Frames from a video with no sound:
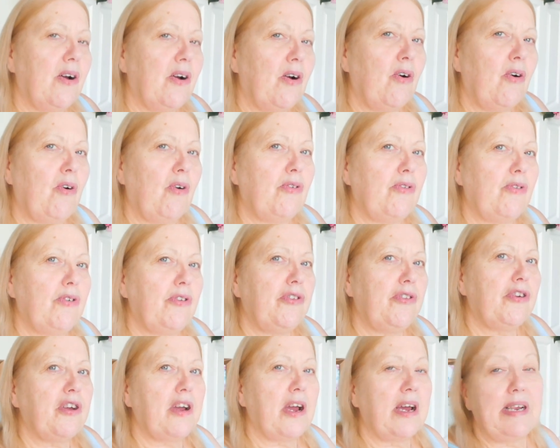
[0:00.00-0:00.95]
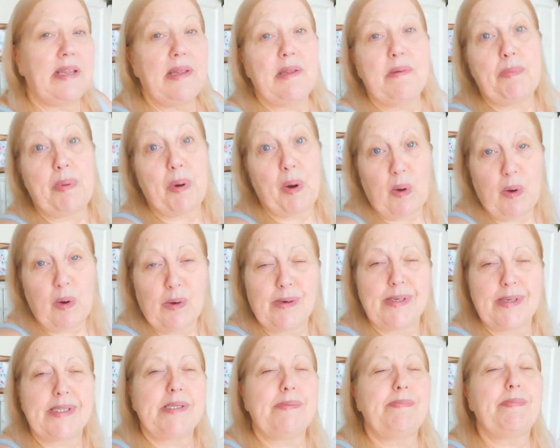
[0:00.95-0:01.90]
on the girl in the
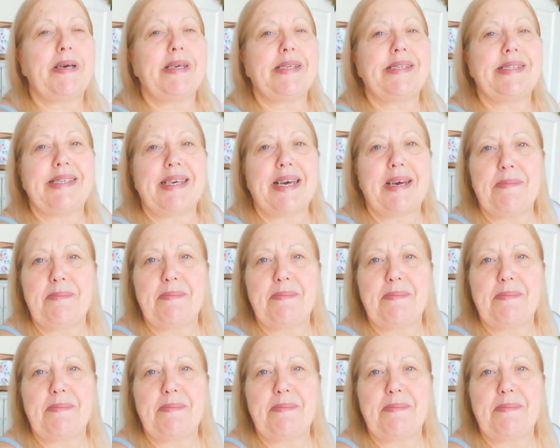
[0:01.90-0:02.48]
box, but